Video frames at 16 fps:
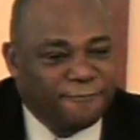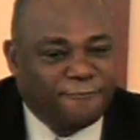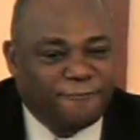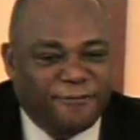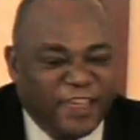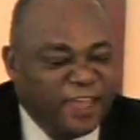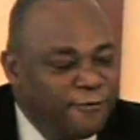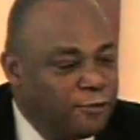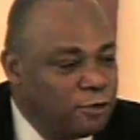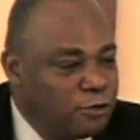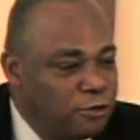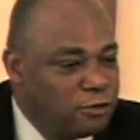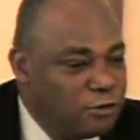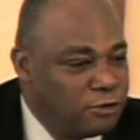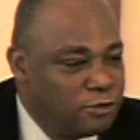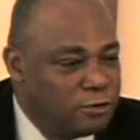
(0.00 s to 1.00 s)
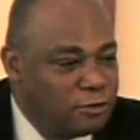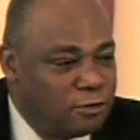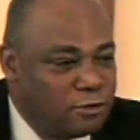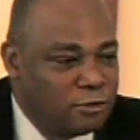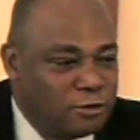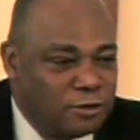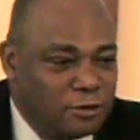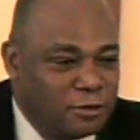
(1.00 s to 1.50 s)
Favor
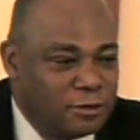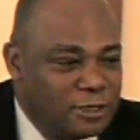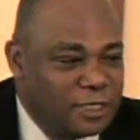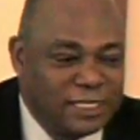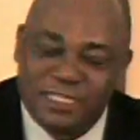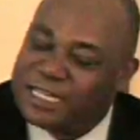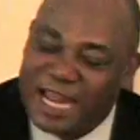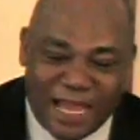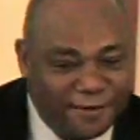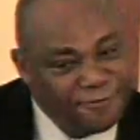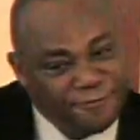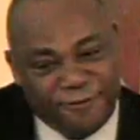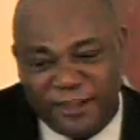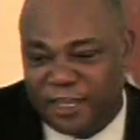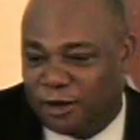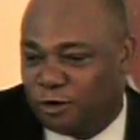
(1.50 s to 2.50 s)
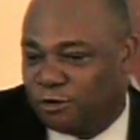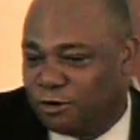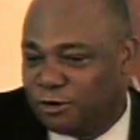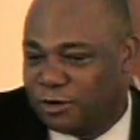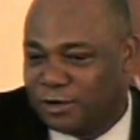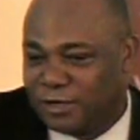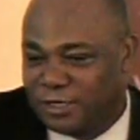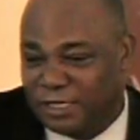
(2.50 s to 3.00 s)
is not fair,
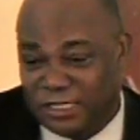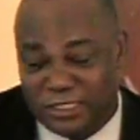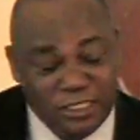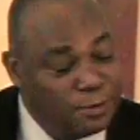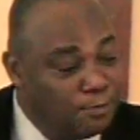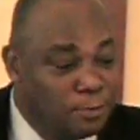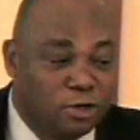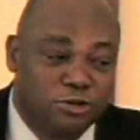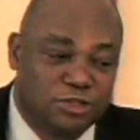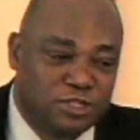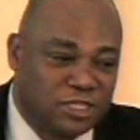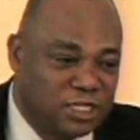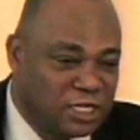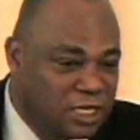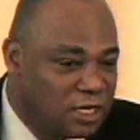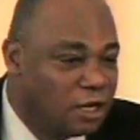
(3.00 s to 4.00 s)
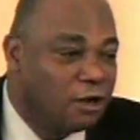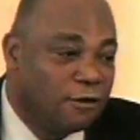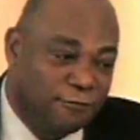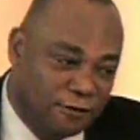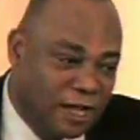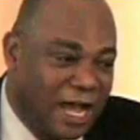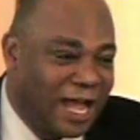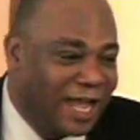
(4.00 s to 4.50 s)
it's the mercy
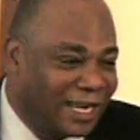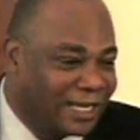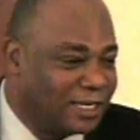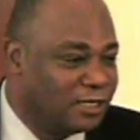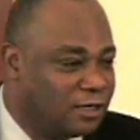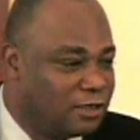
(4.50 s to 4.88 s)
of God.